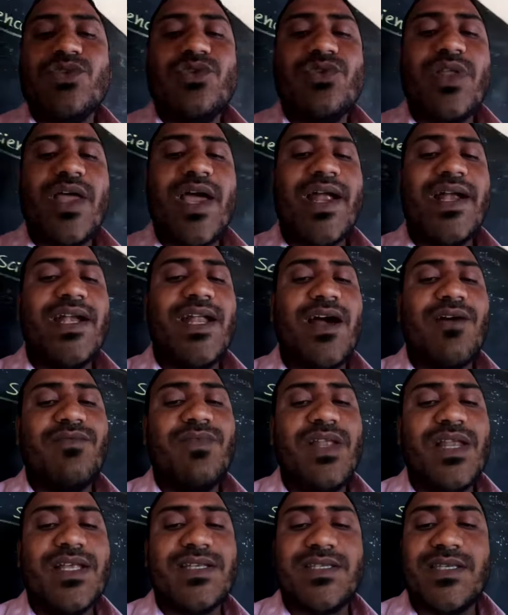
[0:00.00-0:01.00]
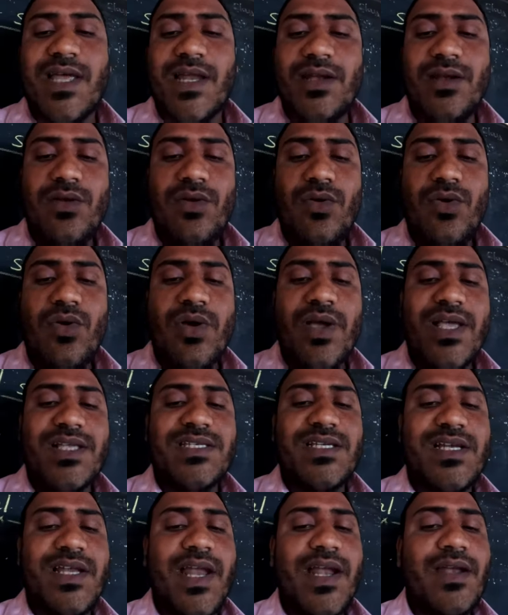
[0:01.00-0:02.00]
to the end of the lesson. Okay
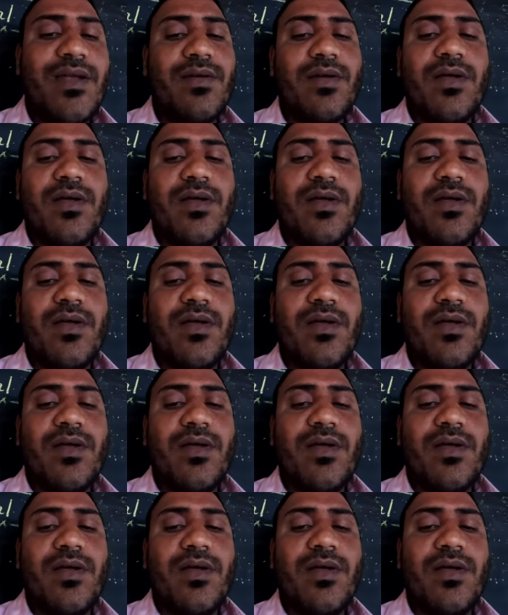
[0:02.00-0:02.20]
children,